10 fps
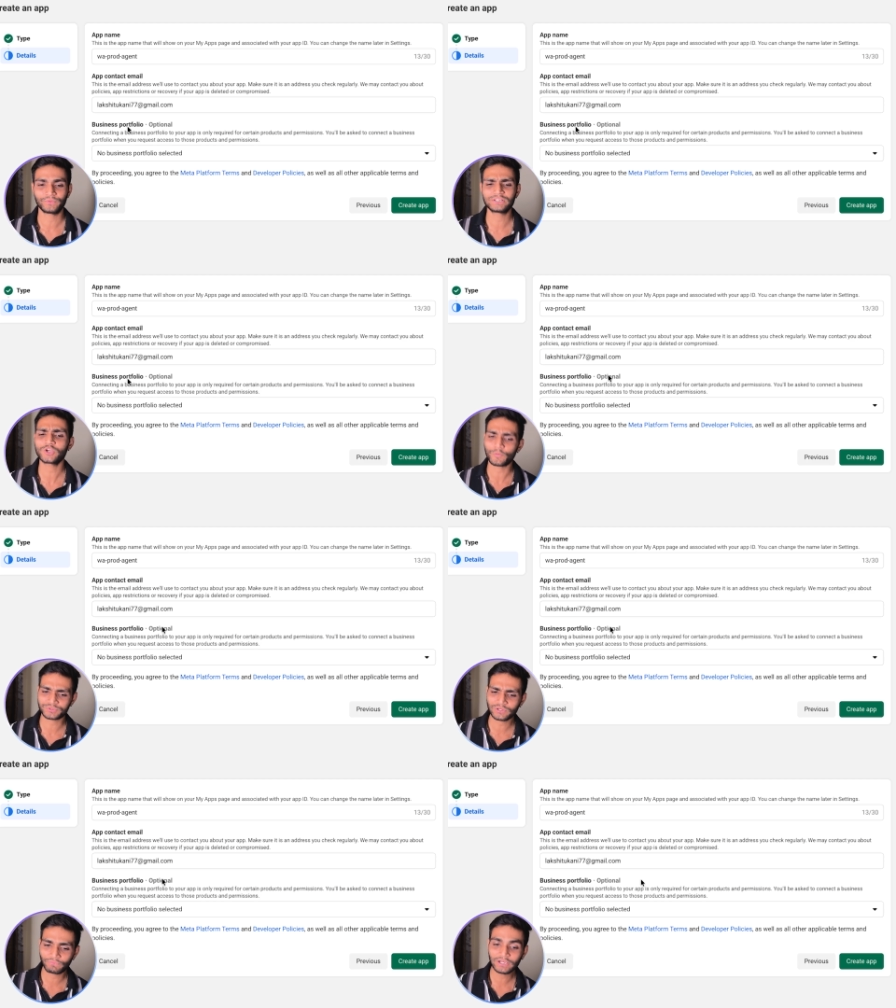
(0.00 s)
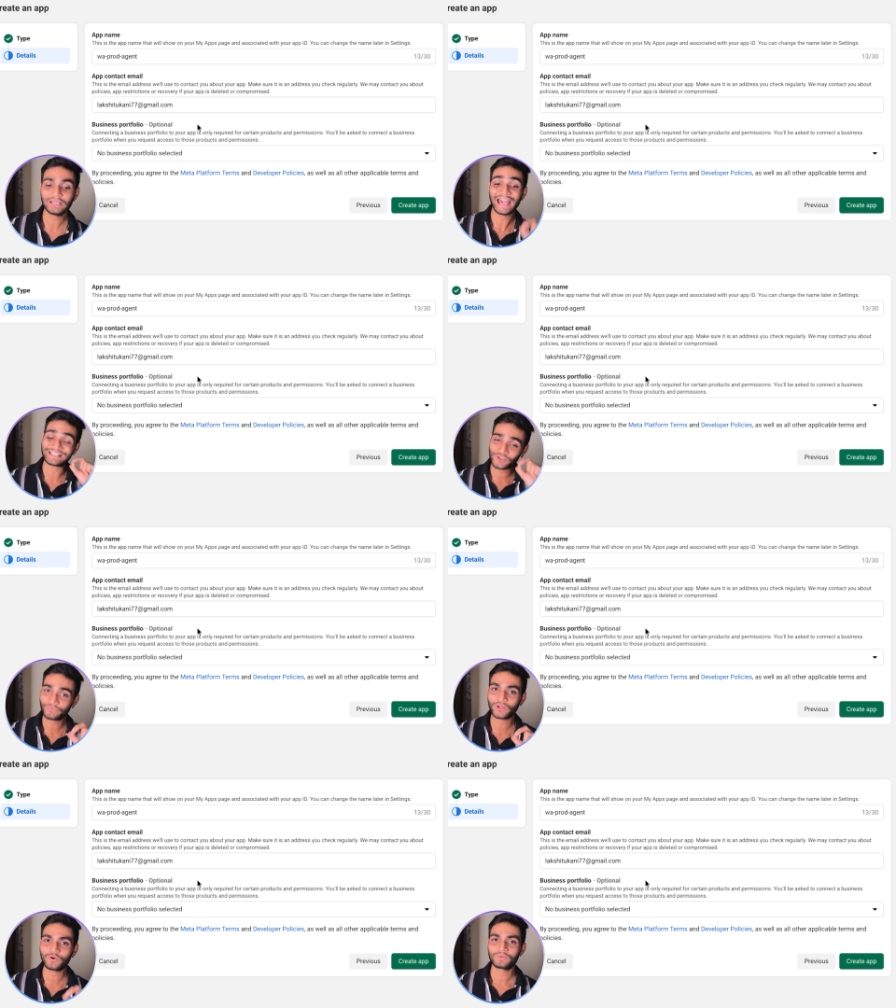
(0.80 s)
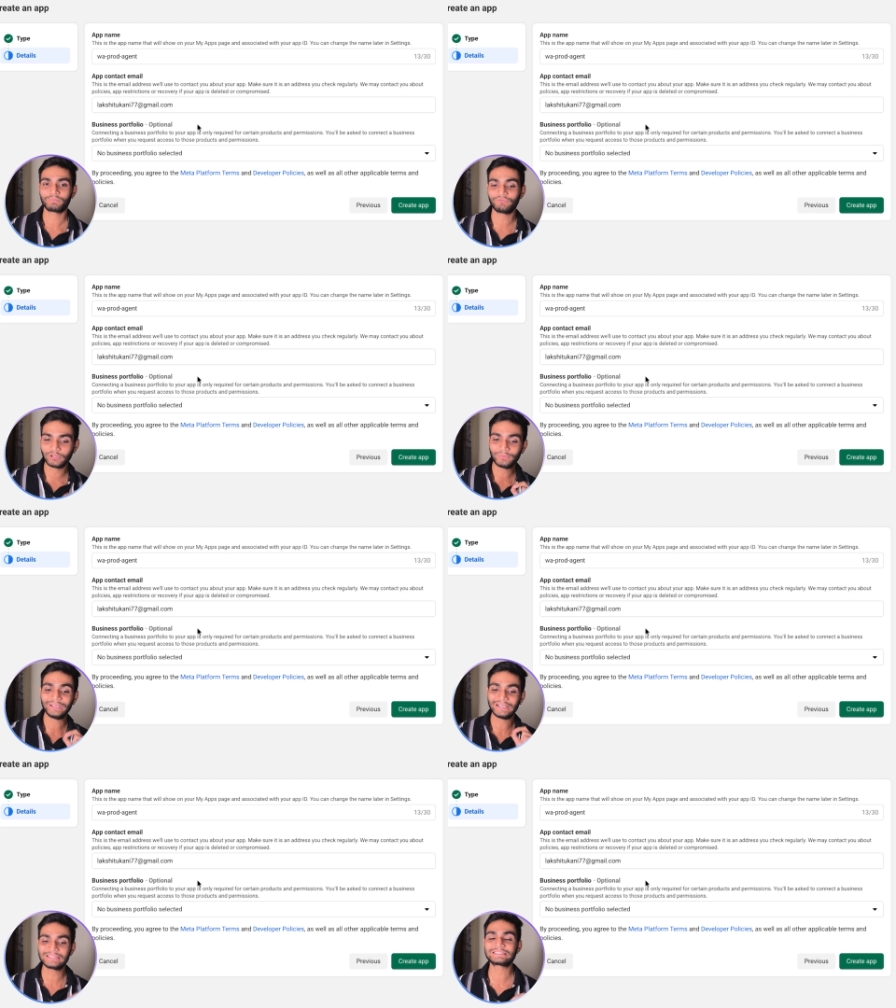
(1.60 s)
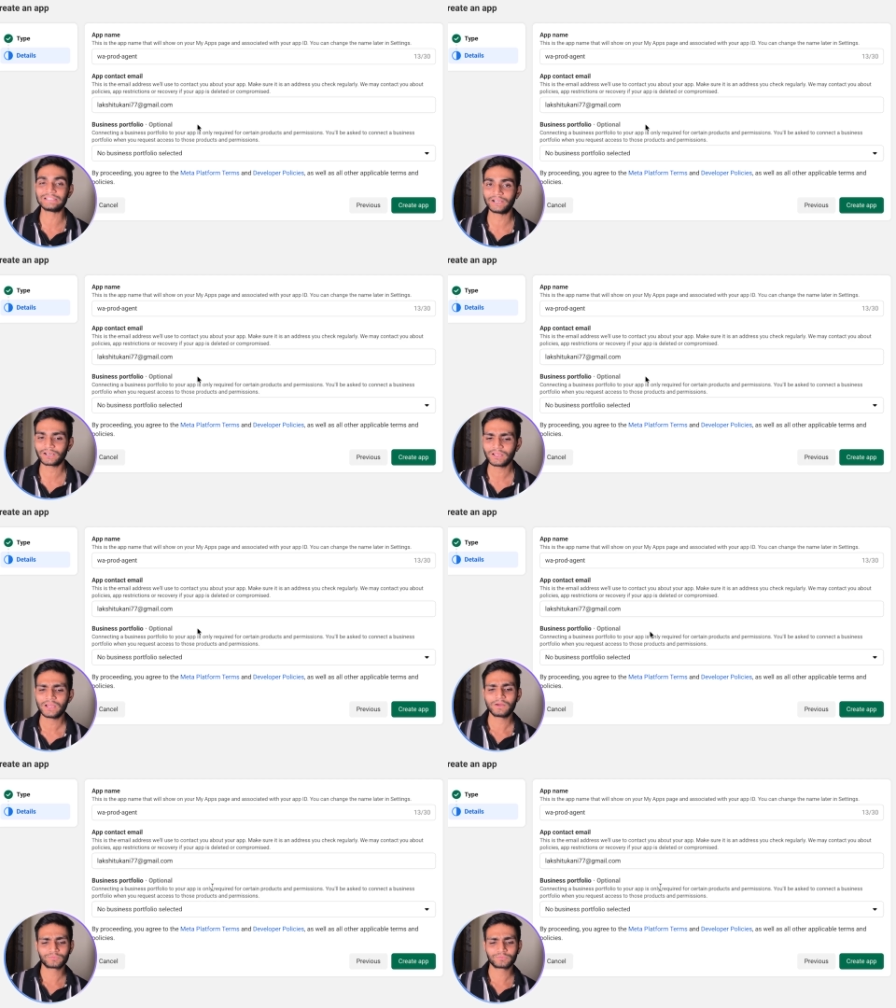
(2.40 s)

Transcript: It's optional field as of now, but we'll be needing this later.